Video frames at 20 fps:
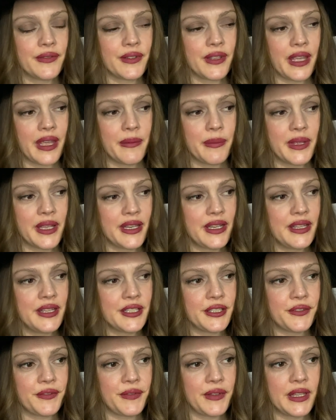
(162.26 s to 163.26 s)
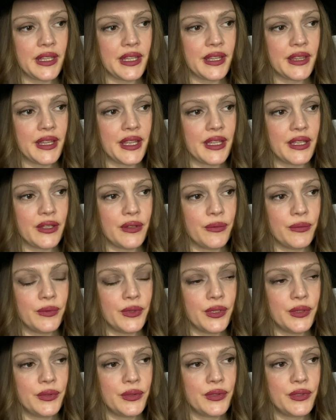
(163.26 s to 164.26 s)
I'm getting this feeling like you
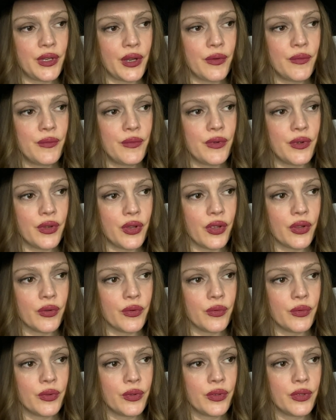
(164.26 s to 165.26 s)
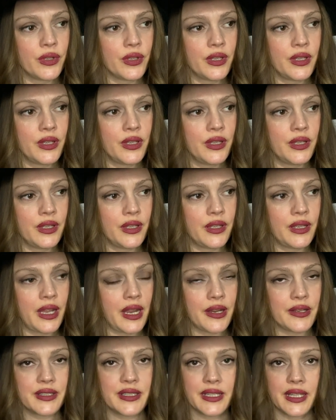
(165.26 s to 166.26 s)
don't know
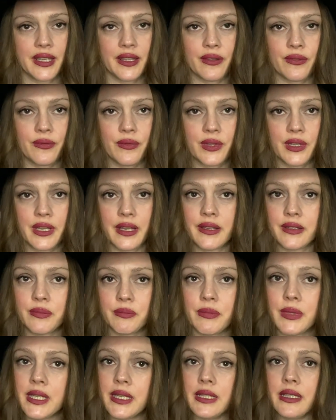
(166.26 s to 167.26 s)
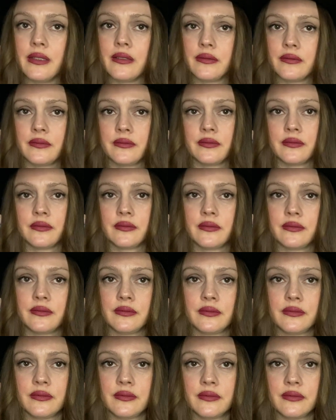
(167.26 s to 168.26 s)
how to get through the next minute.
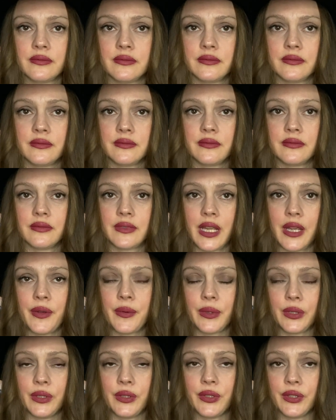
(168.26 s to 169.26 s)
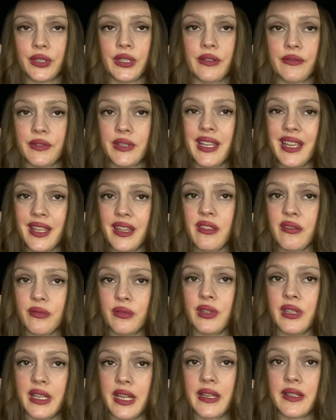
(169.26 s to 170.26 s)
How are you going to even get through
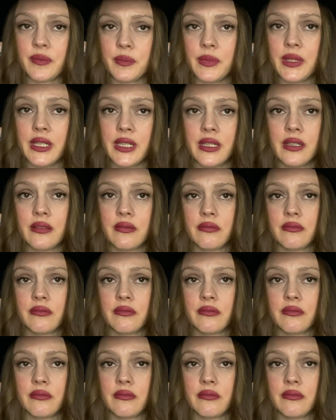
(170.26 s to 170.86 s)
the next minute?